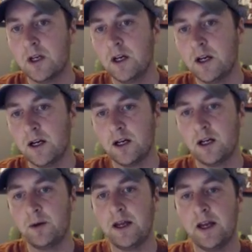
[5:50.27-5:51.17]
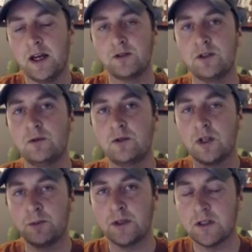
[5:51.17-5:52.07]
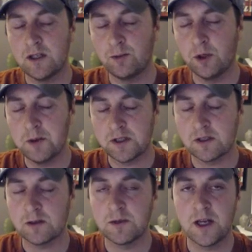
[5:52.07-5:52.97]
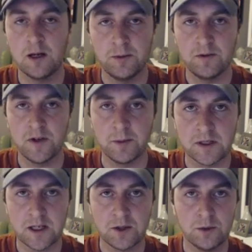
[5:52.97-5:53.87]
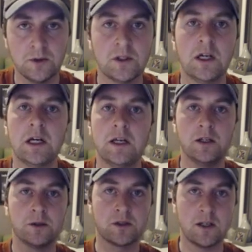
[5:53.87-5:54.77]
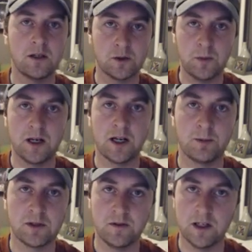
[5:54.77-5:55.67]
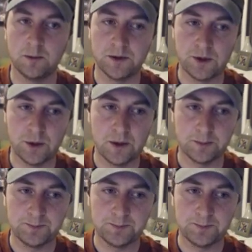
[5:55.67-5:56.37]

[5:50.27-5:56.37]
And as you jump into the appointment system to help a family schedule, you'll see those pickups available to you.